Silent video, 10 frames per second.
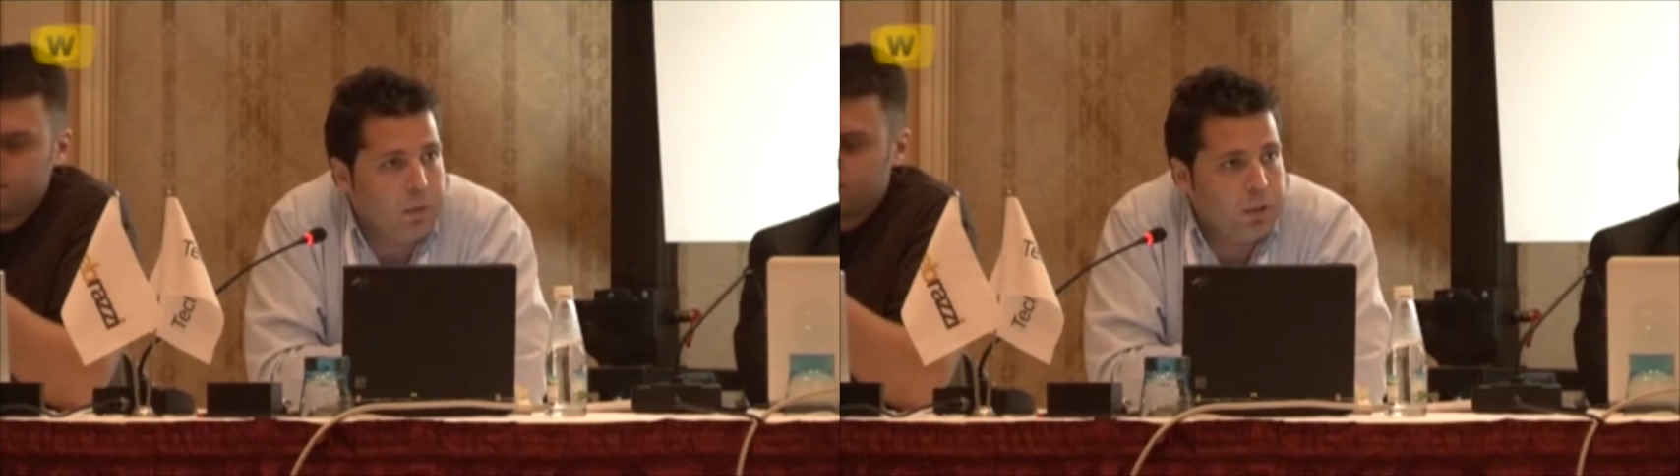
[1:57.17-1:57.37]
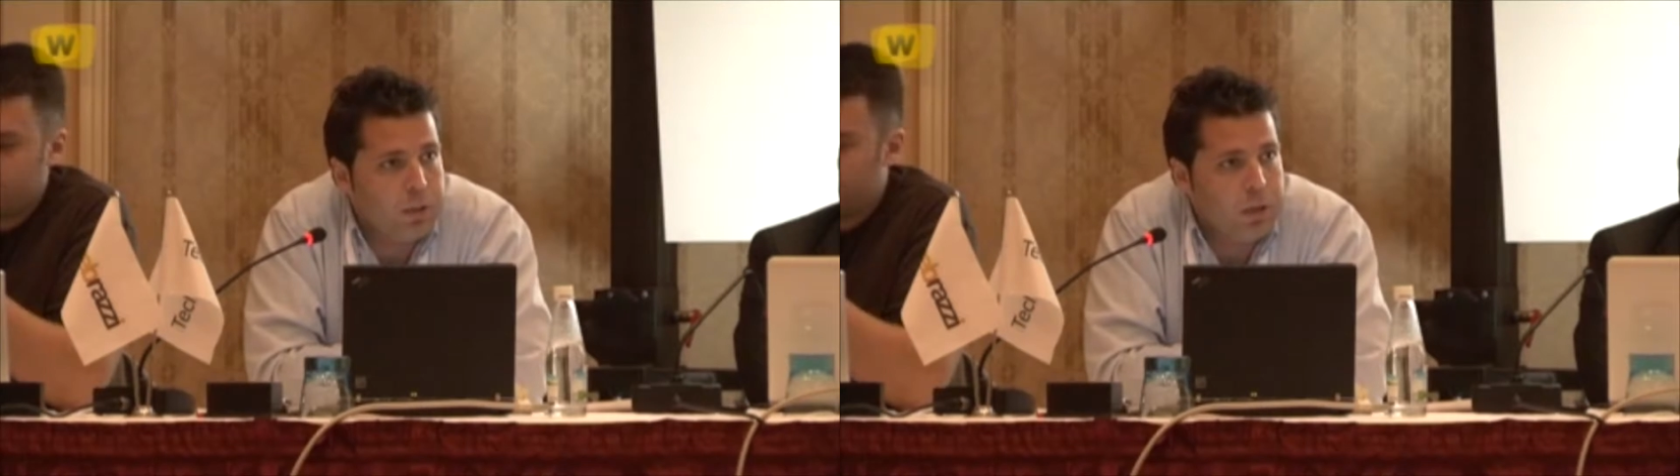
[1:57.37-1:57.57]

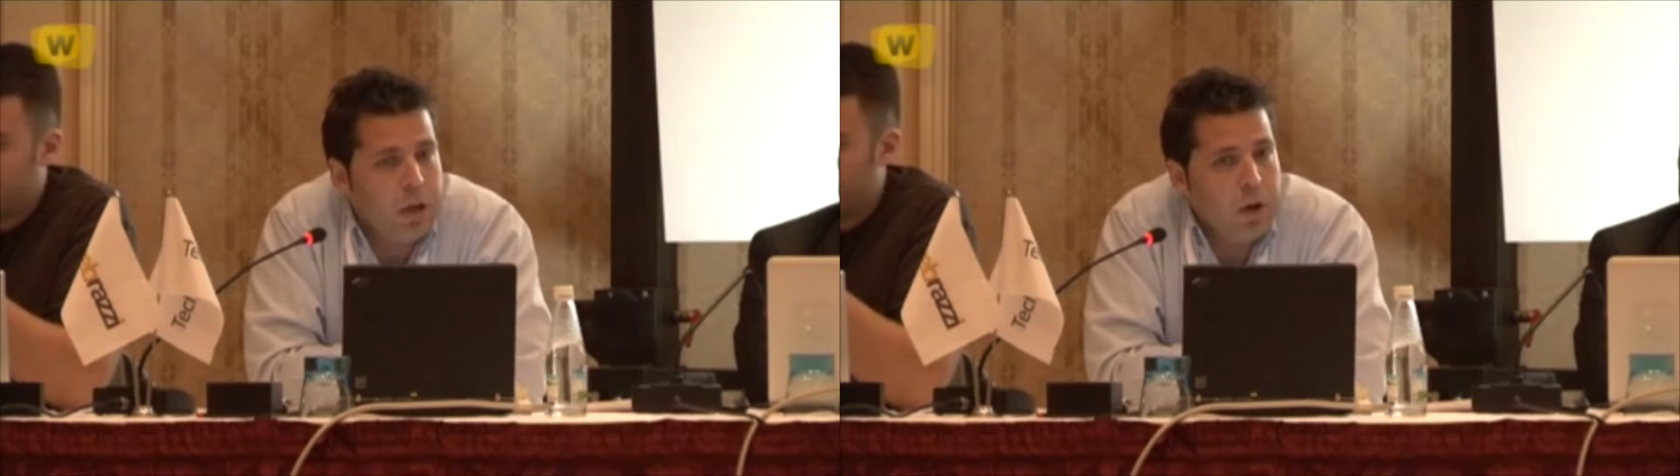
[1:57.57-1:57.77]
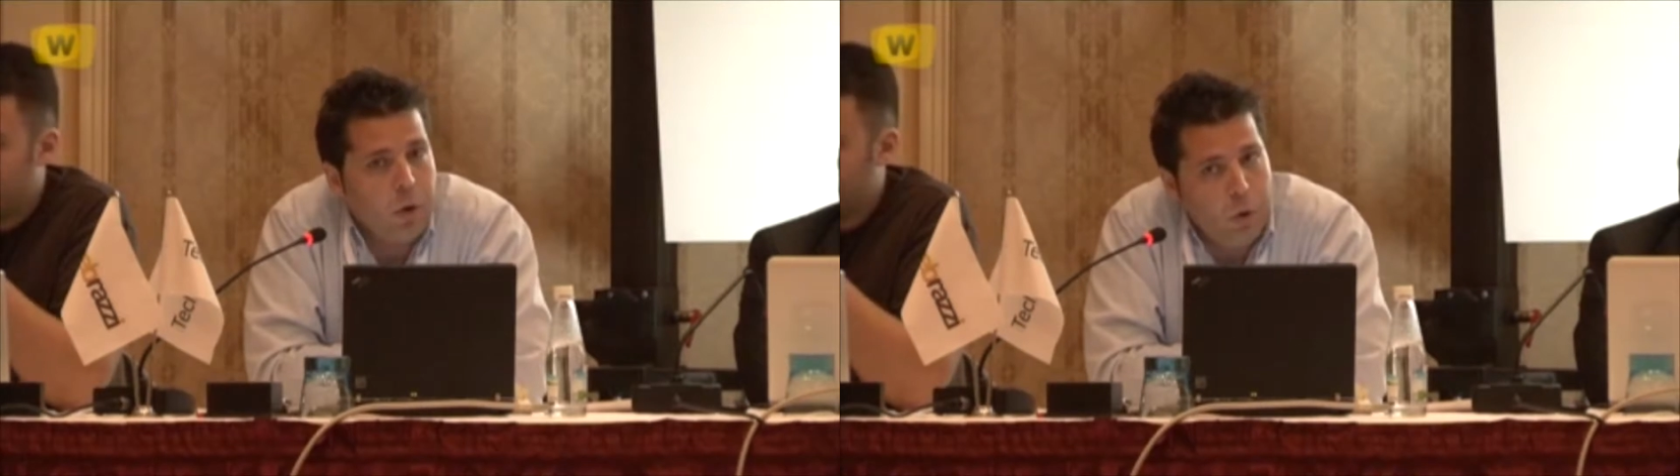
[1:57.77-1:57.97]
which is
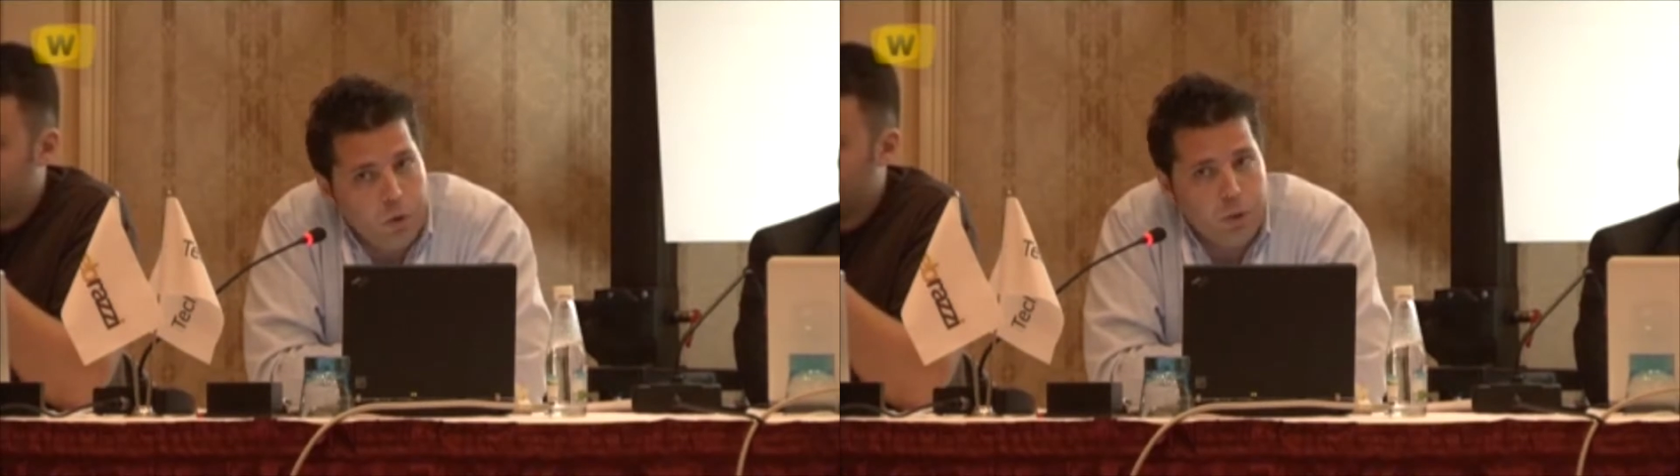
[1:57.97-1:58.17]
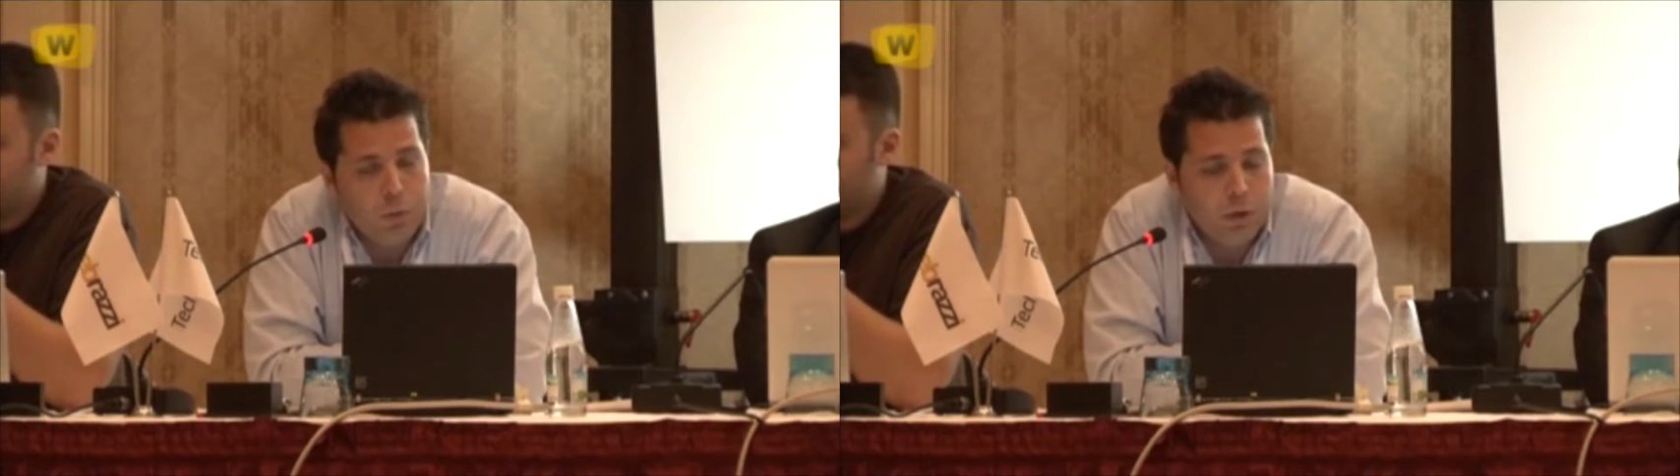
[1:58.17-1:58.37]

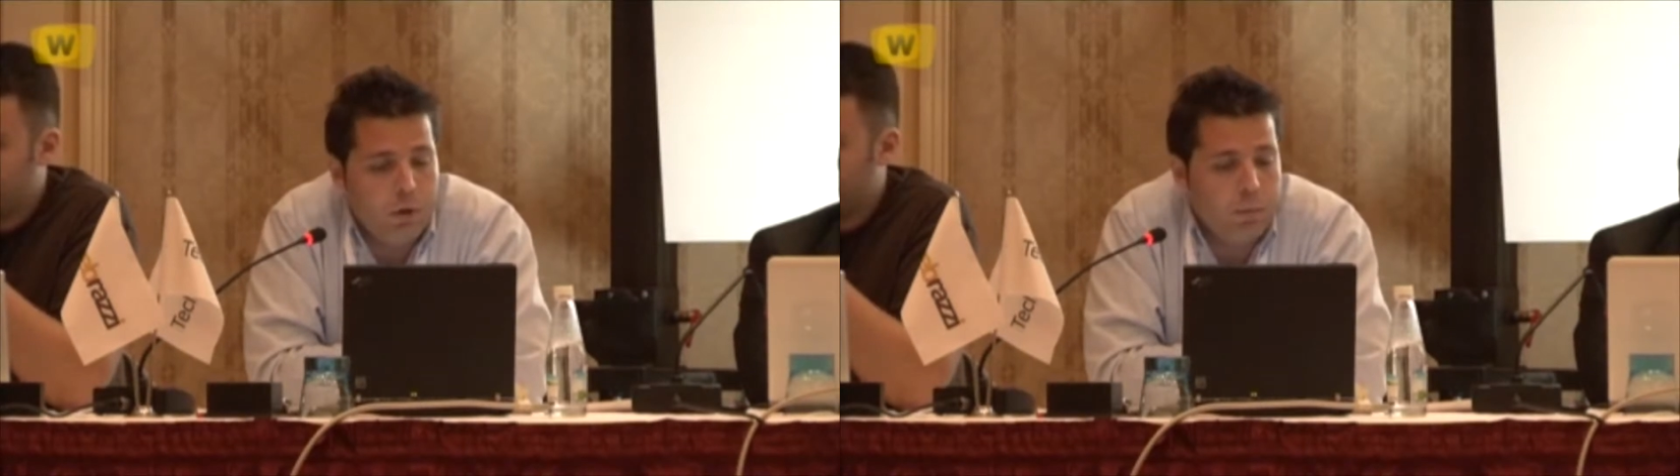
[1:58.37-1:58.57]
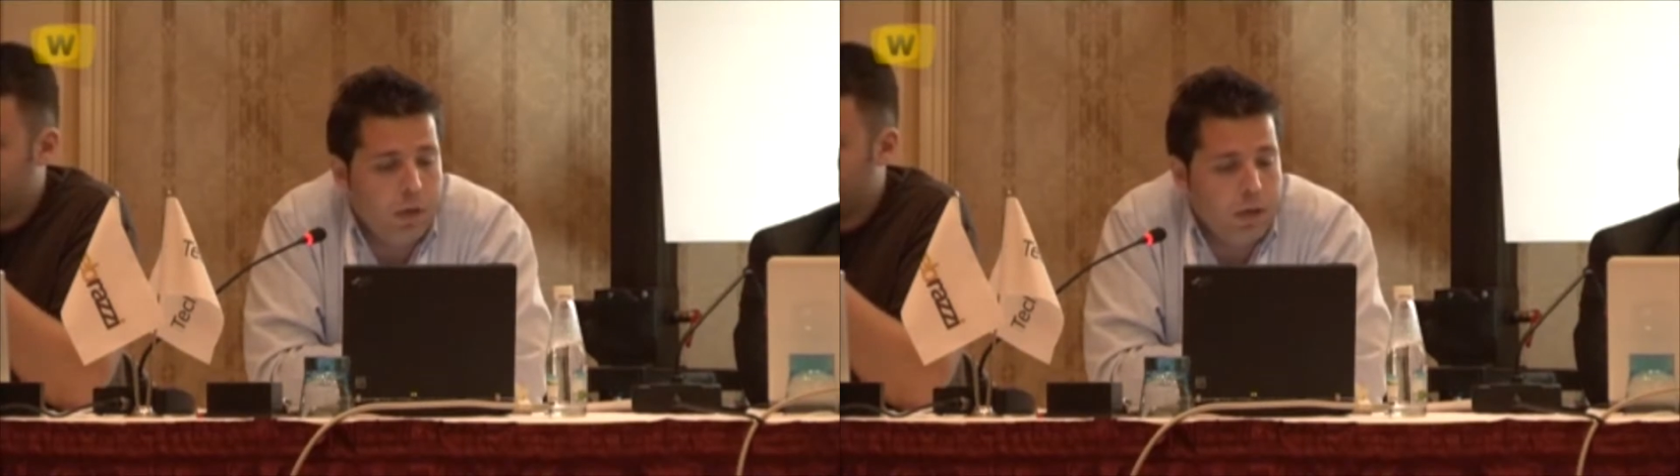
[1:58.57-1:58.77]
also one of
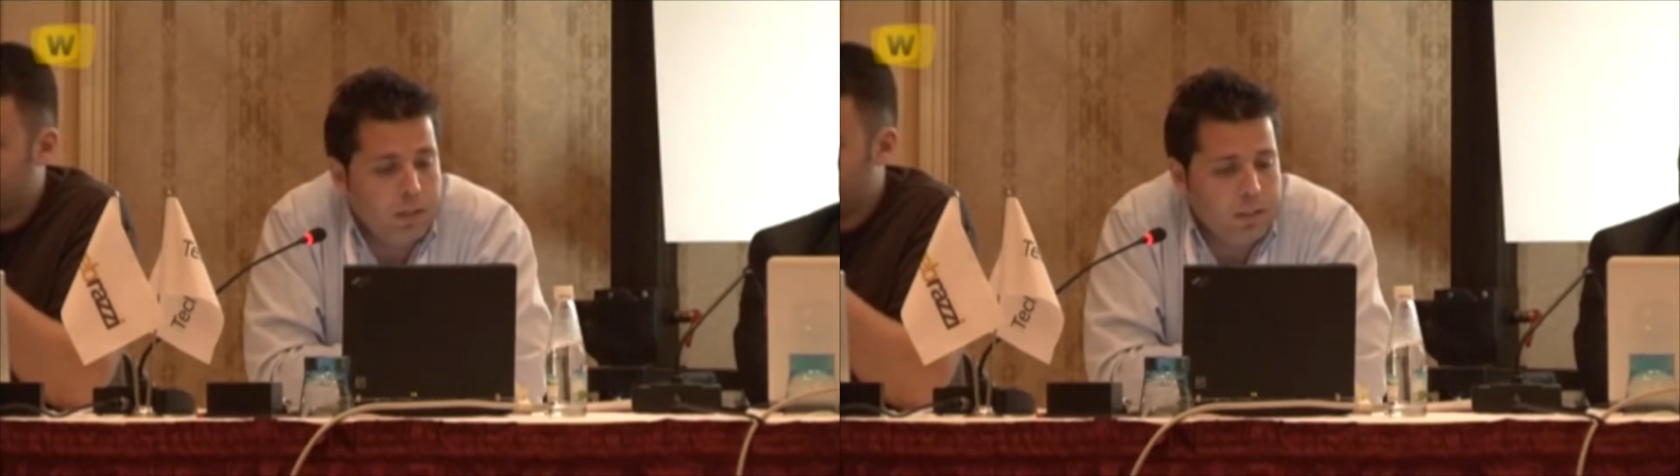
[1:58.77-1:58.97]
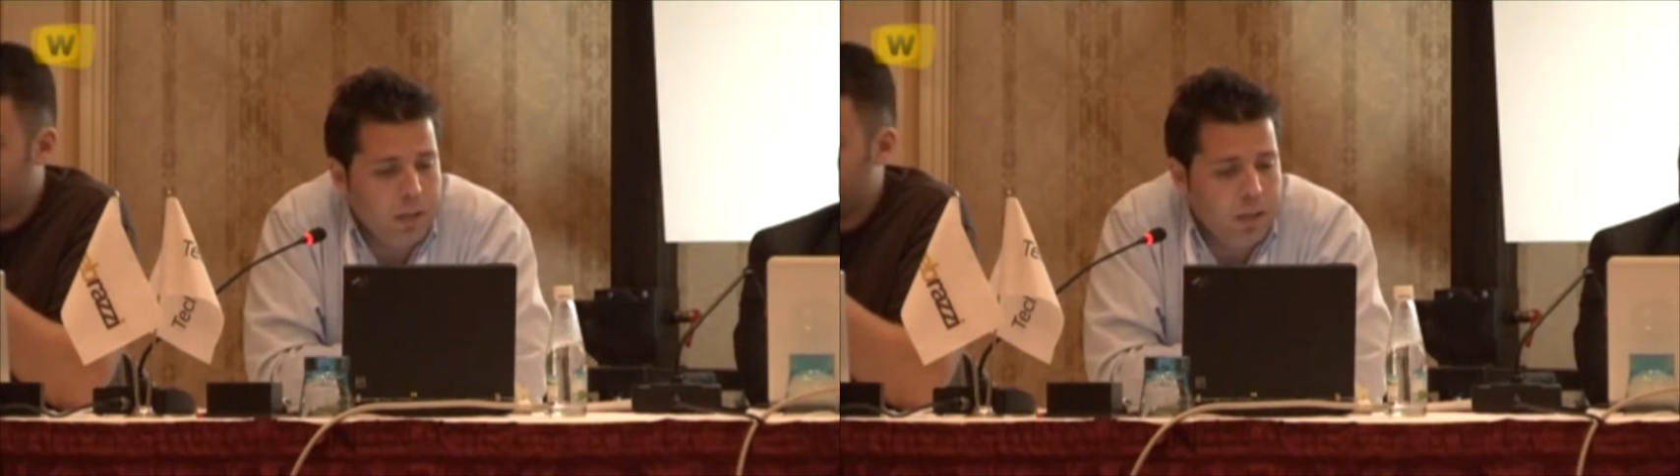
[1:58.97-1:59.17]
our products.